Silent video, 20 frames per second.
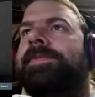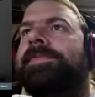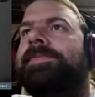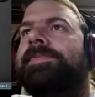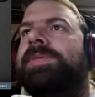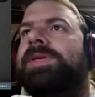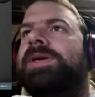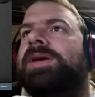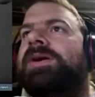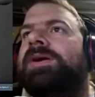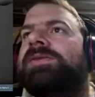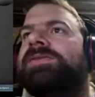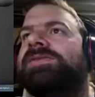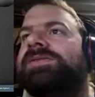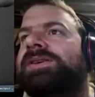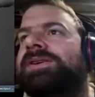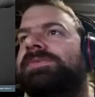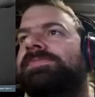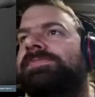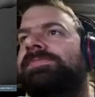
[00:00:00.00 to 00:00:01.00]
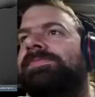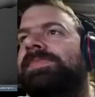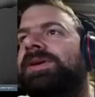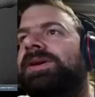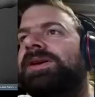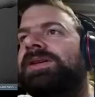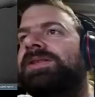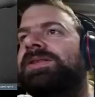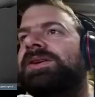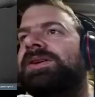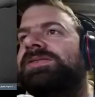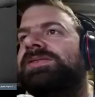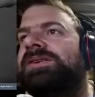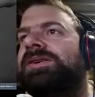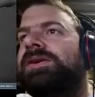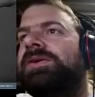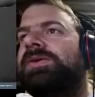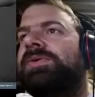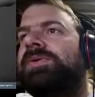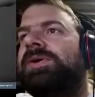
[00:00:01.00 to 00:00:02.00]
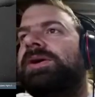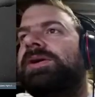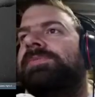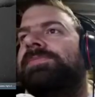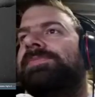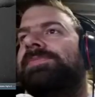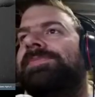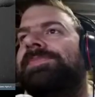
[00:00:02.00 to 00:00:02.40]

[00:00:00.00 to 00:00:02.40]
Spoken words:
Yeah, see, it doesn't go away.